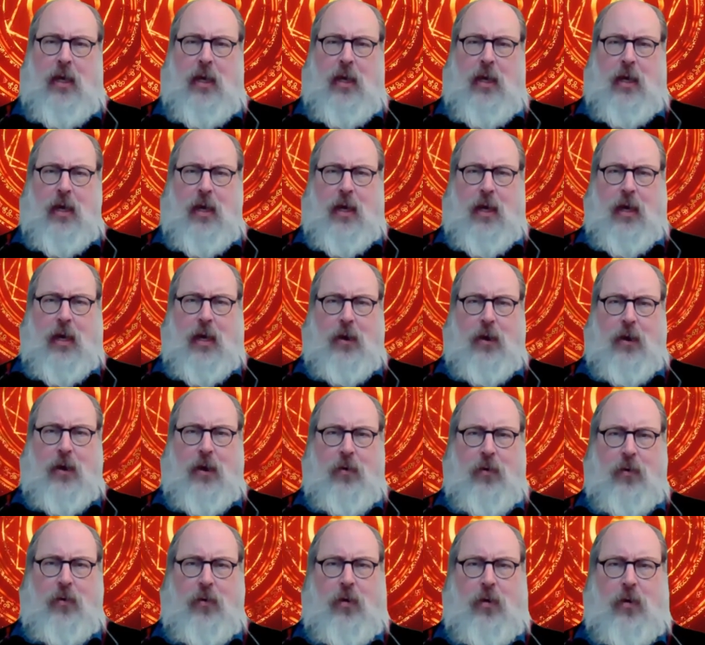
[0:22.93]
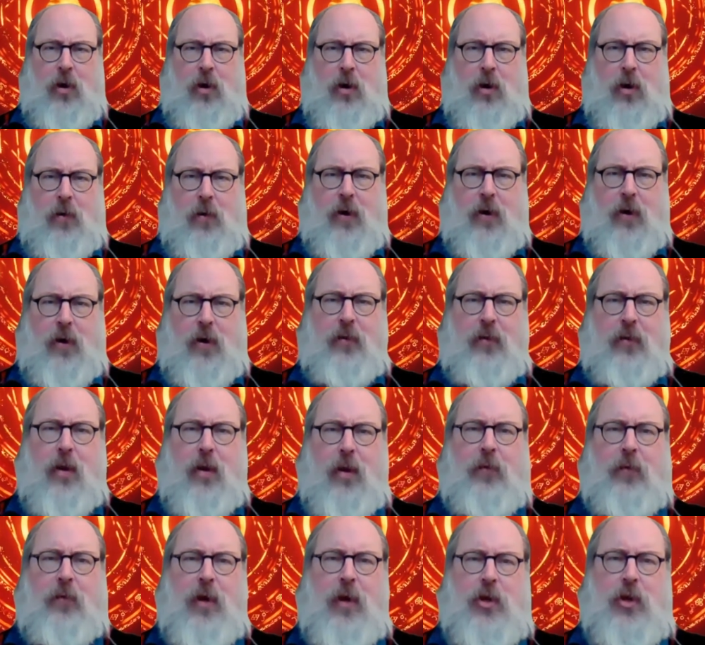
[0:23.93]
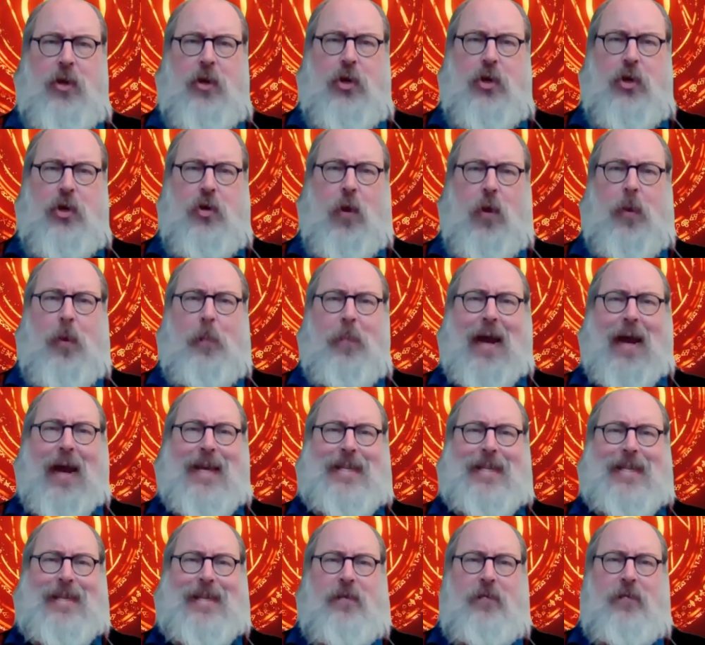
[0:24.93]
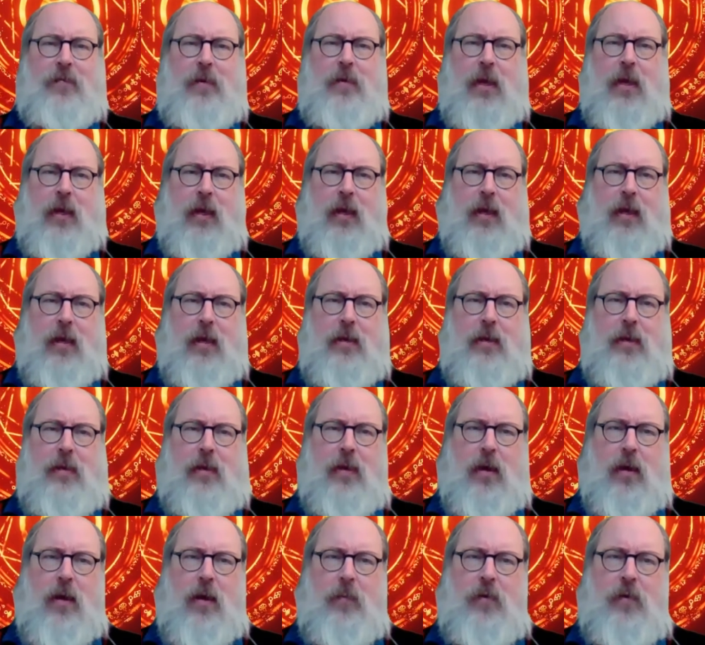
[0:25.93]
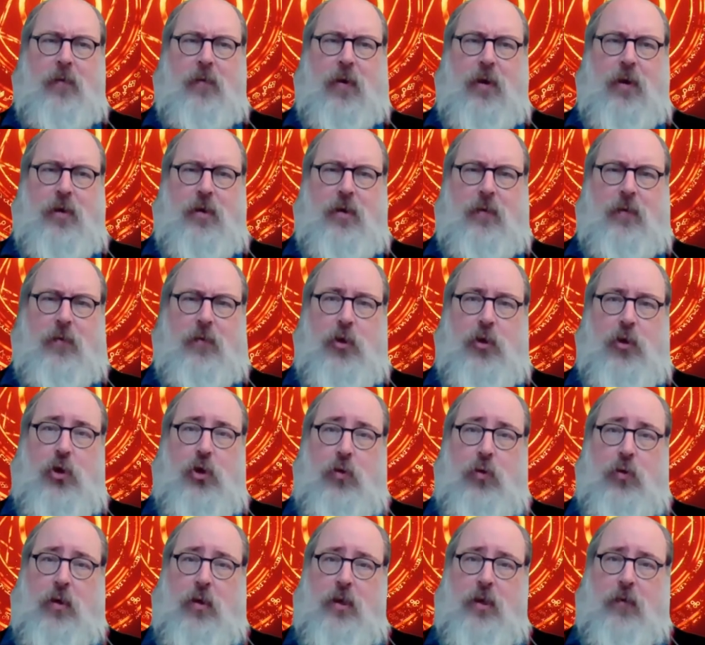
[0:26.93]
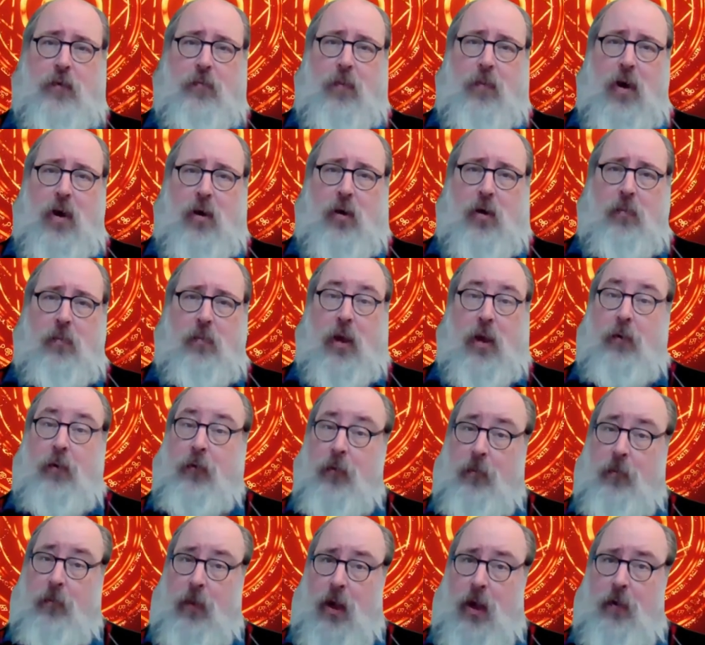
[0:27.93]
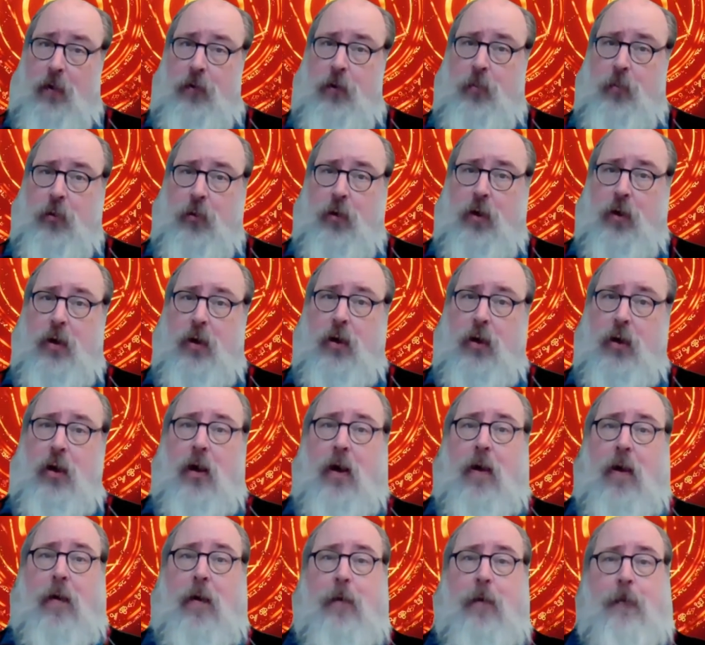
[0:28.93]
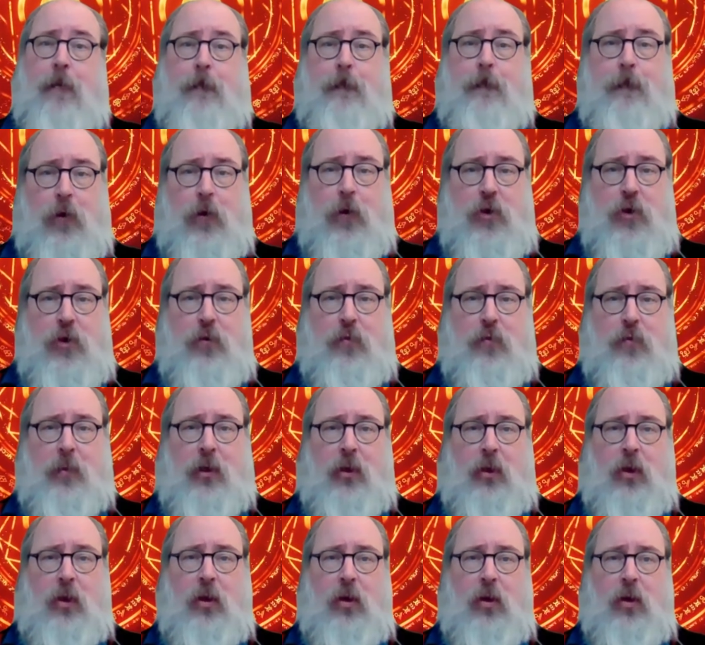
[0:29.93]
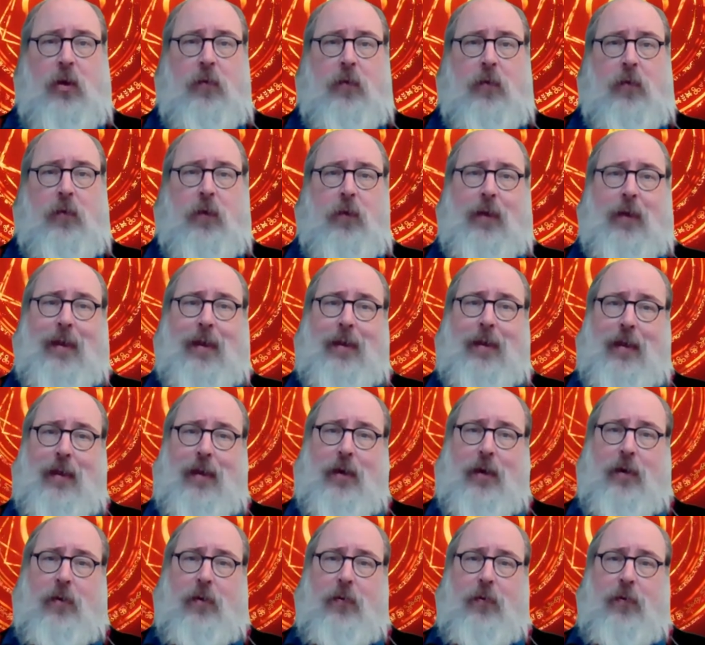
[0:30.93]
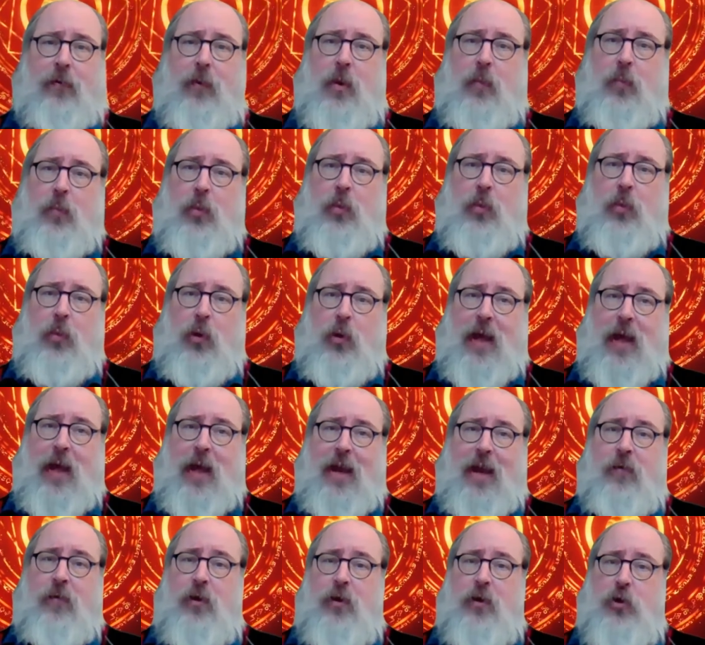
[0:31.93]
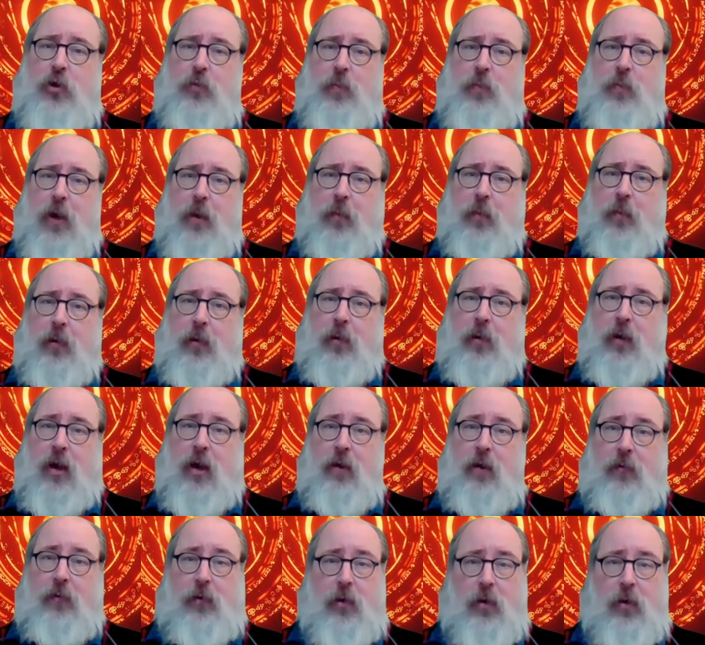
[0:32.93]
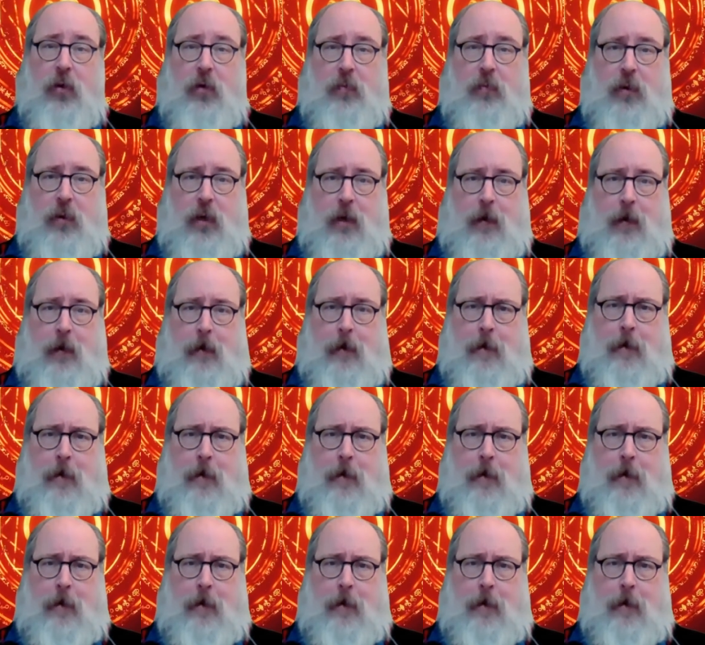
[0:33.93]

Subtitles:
I can only offer as an observation what the passage of decades and the observation of the doings of modern men, from my viewpoint, first from a law office and later from the bullpen of a newspaper, have taught me.